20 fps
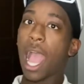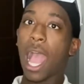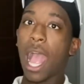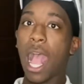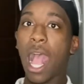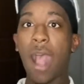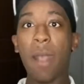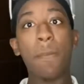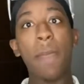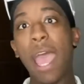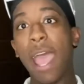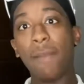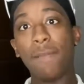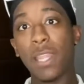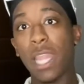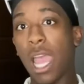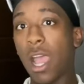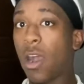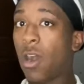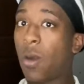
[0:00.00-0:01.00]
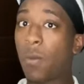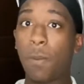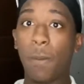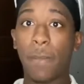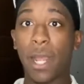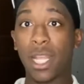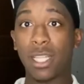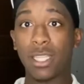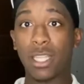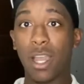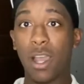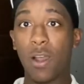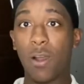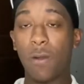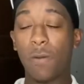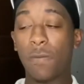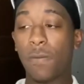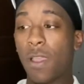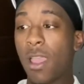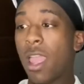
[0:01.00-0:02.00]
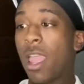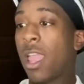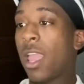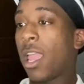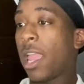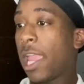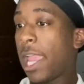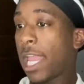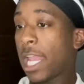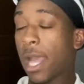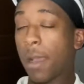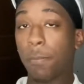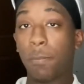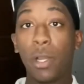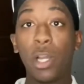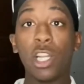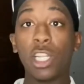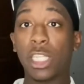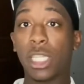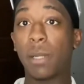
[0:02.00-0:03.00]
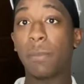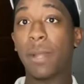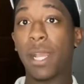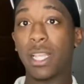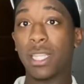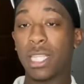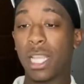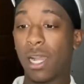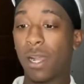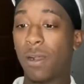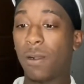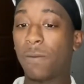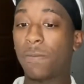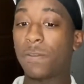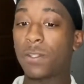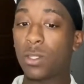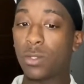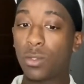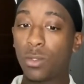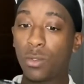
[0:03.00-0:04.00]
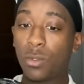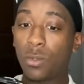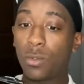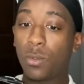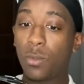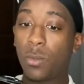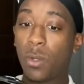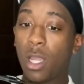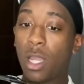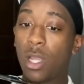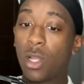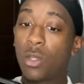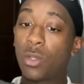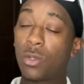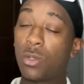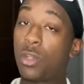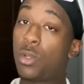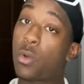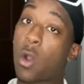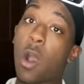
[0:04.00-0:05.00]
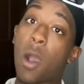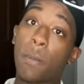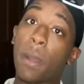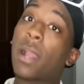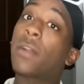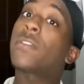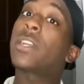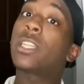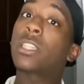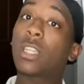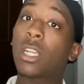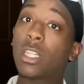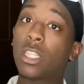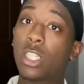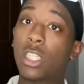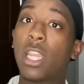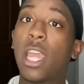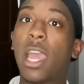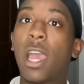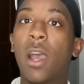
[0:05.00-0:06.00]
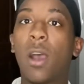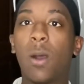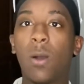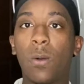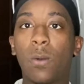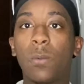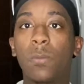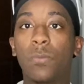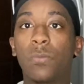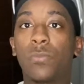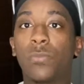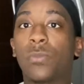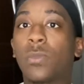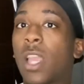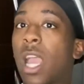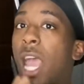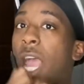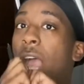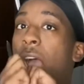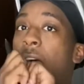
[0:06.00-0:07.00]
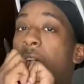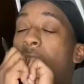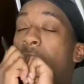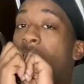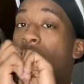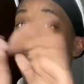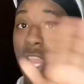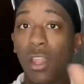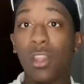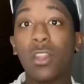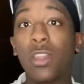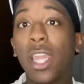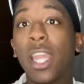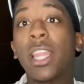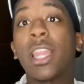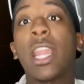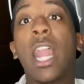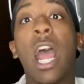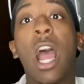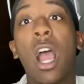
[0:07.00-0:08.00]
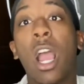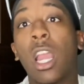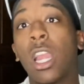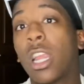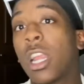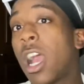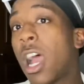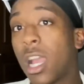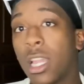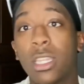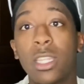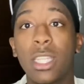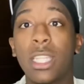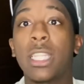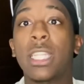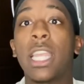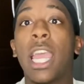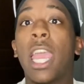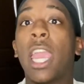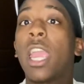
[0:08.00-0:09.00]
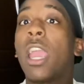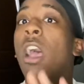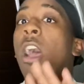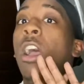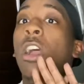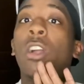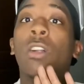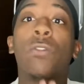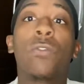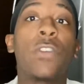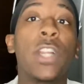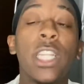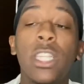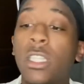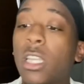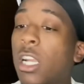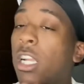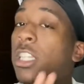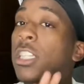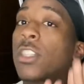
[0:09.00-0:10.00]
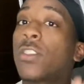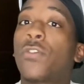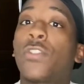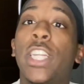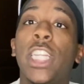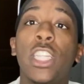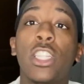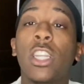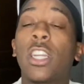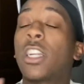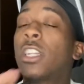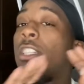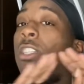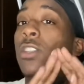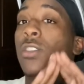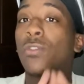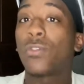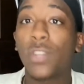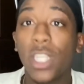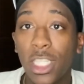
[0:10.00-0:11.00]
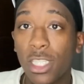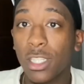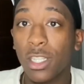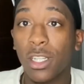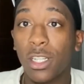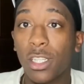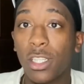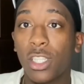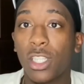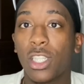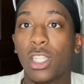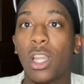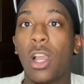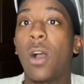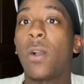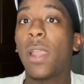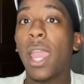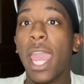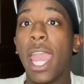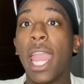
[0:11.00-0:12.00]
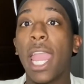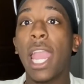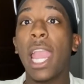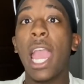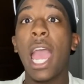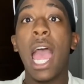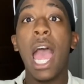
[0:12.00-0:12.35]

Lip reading: I'm having that hope in myself and I'm pushing myself to do all my research now. Another thing that I constantly say, research, research, research. Okay?